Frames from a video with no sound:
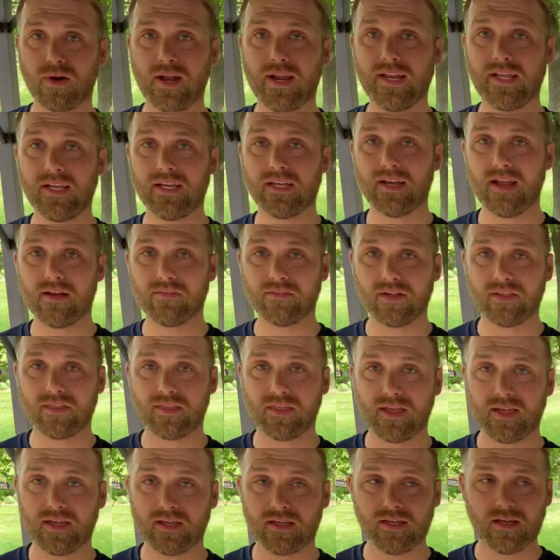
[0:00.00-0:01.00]
ready and
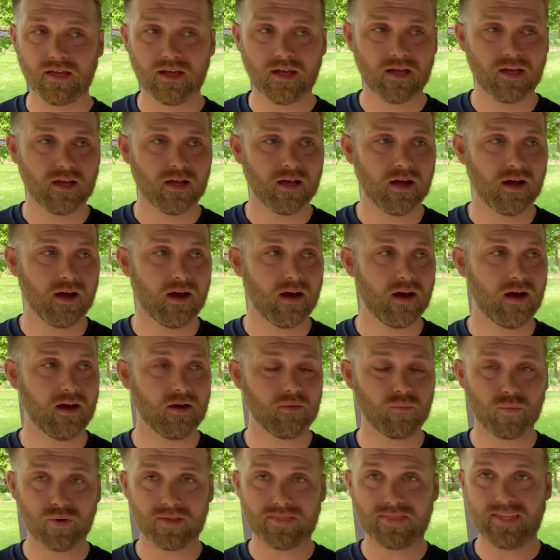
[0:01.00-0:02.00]
everything
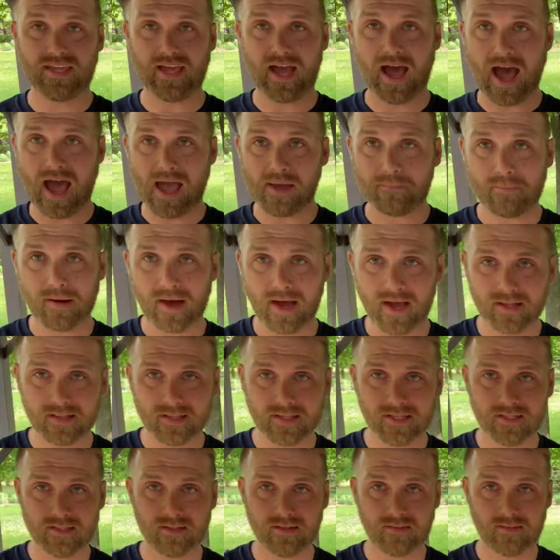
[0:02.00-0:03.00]
with the iPilot.